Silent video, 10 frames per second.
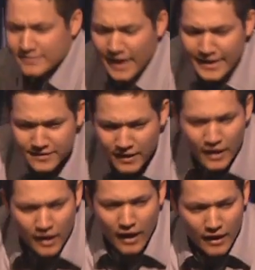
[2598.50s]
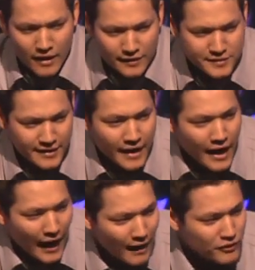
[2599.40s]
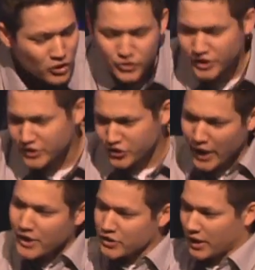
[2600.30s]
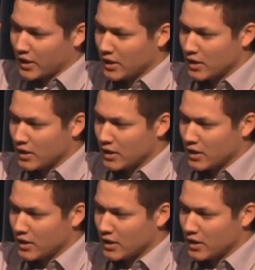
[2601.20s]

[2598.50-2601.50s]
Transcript: science they'll say, evolution is changing.